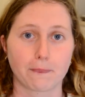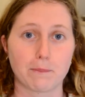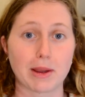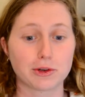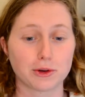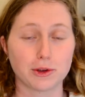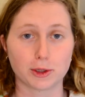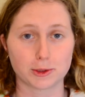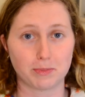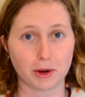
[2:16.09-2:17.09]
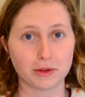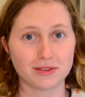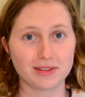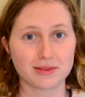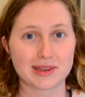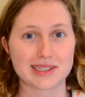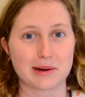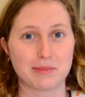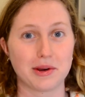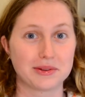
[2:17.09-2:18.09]
Make sure you watch both of them because they'll
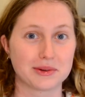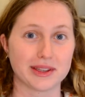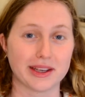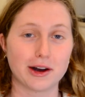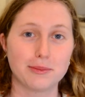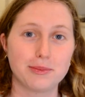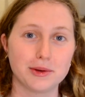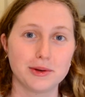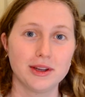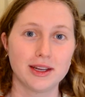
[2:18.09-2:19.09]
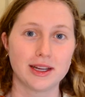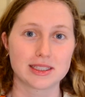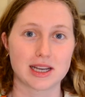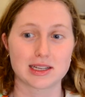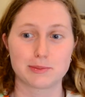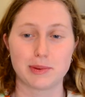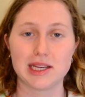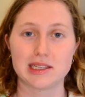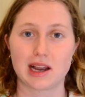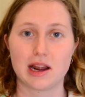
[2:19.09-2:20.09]
both really help you. Task B
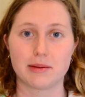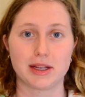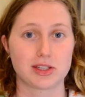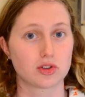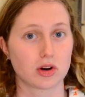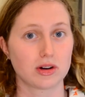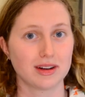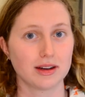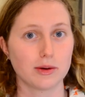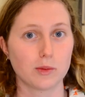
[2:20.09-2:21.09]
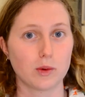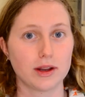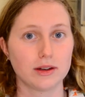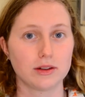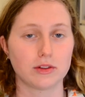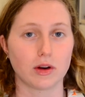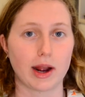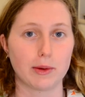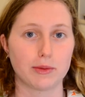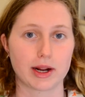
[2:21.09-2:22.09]
is kind of my stronger one, so
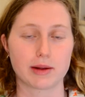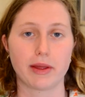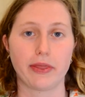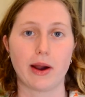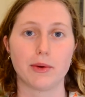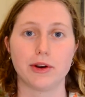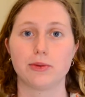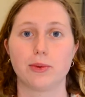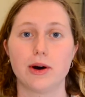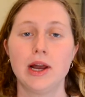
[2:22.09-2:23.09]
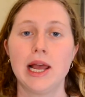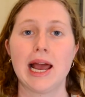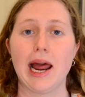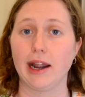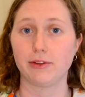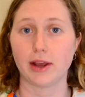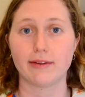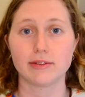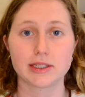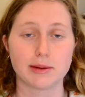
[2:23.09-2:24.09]
I would recommend that one as well. And if you
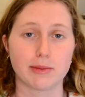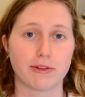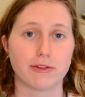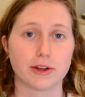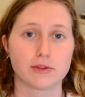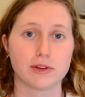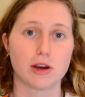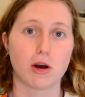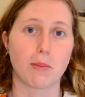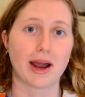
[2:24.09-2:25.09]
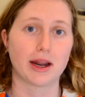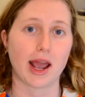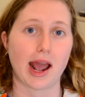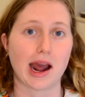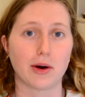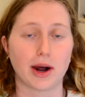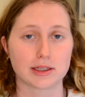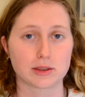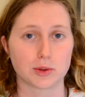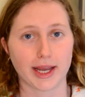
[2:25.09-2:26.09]
haven't seen my first video about how I
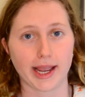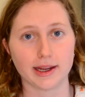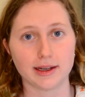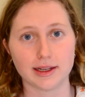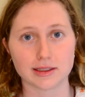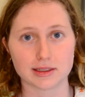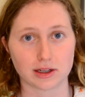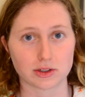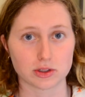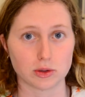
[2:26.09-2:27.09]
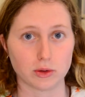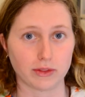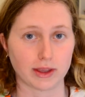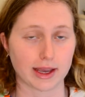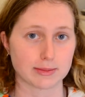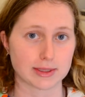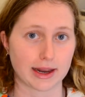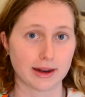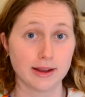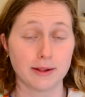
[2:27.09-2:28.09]
scored 80 in section 2 of the
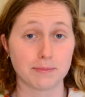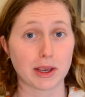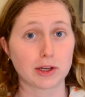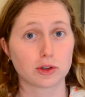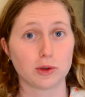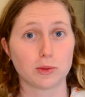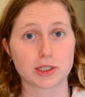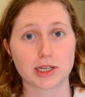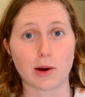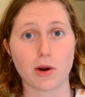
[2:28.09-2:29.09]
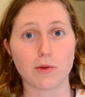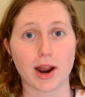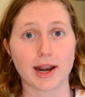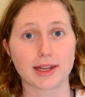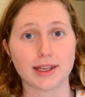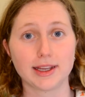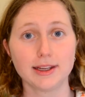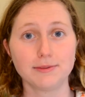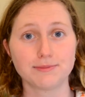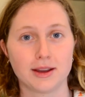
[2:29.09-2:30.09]
GAMSAT, make sure you watch that one right
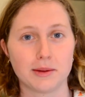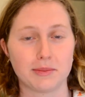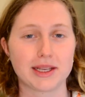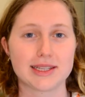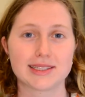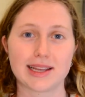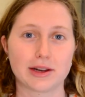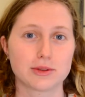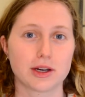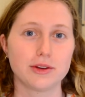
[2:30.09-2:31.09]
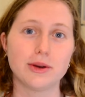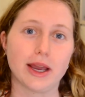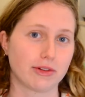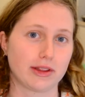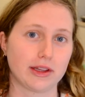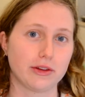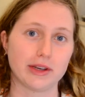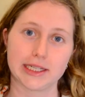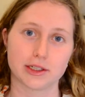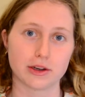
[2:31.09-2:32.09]
here, because that'll tell you everything you
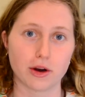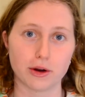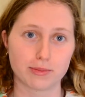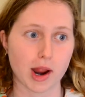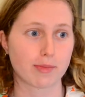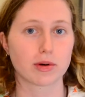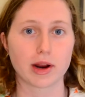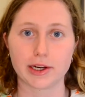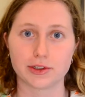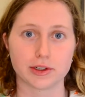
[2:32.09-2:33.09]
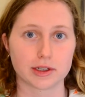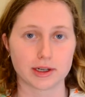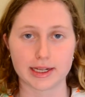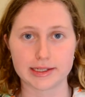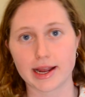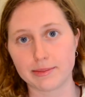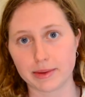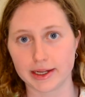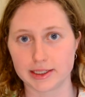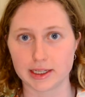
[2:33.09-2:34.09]
need to know. Preparation, exam
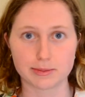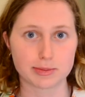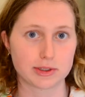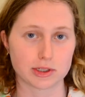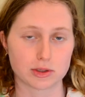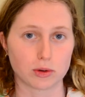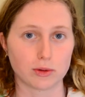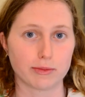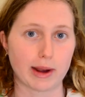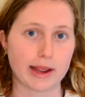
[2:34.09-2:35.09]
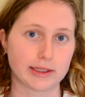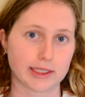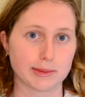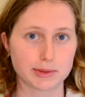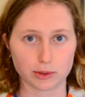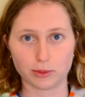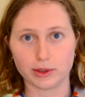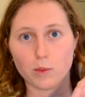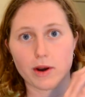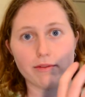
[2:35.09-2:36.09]
day tips, just all of my tips all
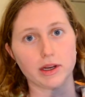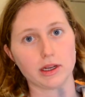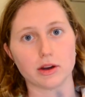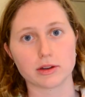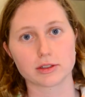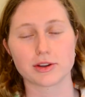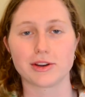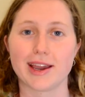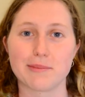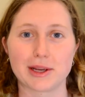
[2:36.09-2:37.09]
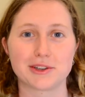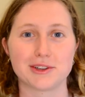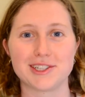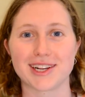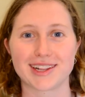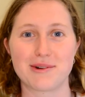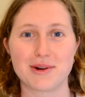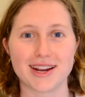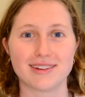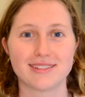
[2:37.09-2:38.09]
in one video. So yeah, make sure you check that
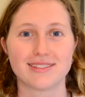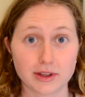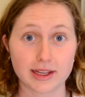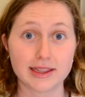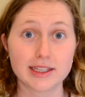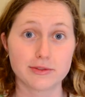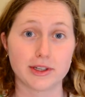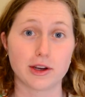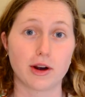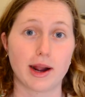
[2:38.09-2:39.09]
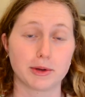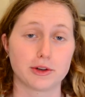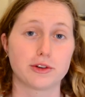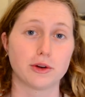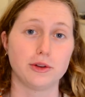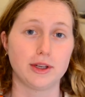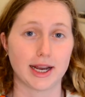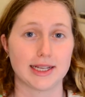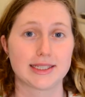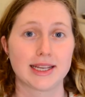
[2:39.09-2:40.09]
one out. In this video, I'm gonna show you
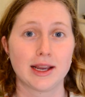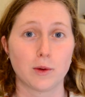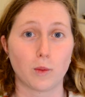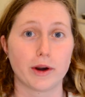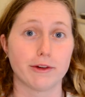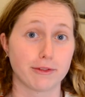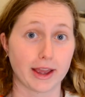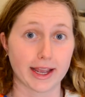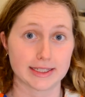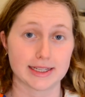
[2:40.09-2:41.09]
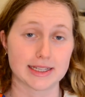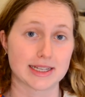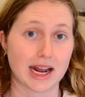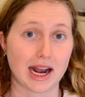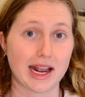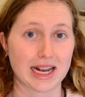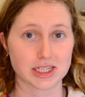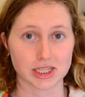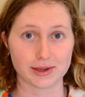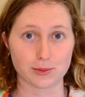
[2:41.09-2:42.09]
guys one of the essays that I
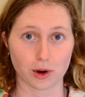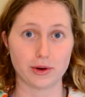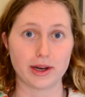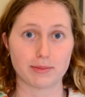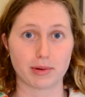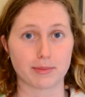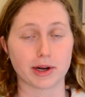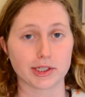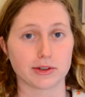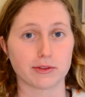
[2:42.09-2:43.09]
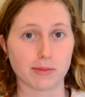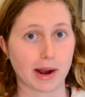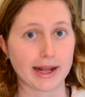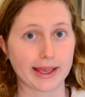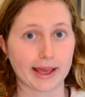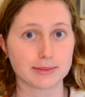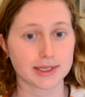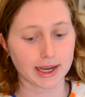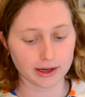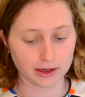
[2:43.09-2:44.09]
actually wrote in preparation for my
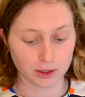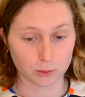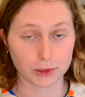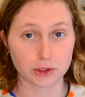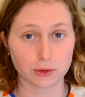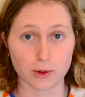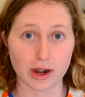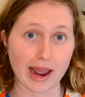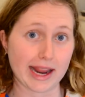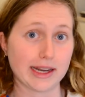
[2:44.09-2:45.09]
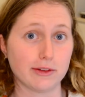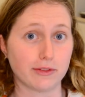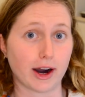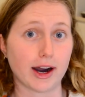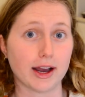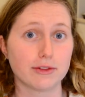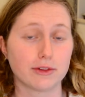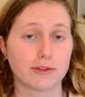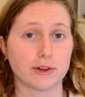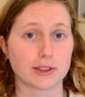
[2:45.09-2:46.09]
GAMSAT, which scored an 85
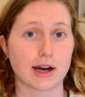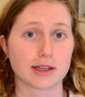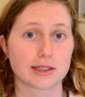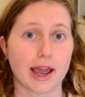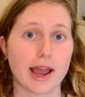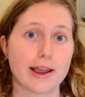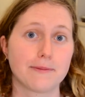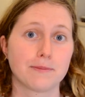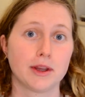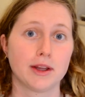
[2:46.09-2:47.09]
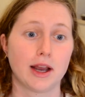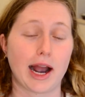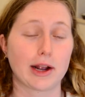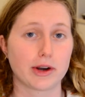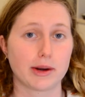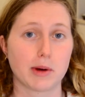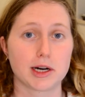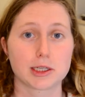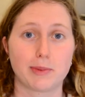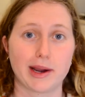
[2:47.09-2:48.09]
for task A. I got it
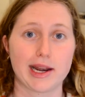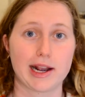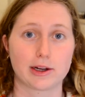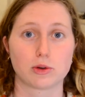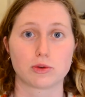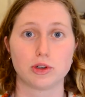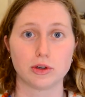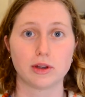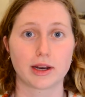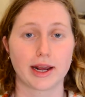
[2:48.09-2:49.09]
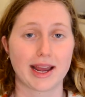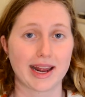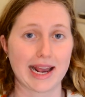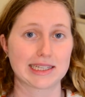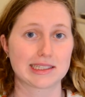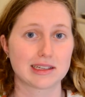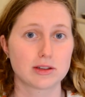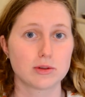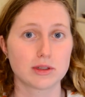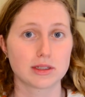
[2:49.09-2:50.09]
marked by an actual tutor that I had access
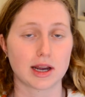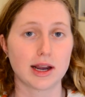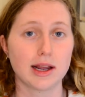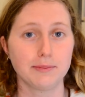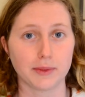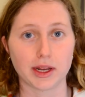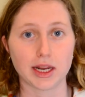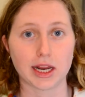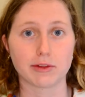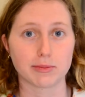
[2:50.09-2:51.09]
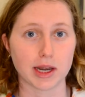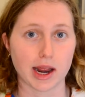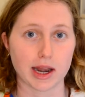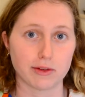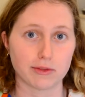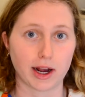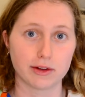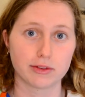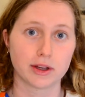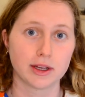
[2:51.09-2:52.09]
to at the time, and he gave me an 85.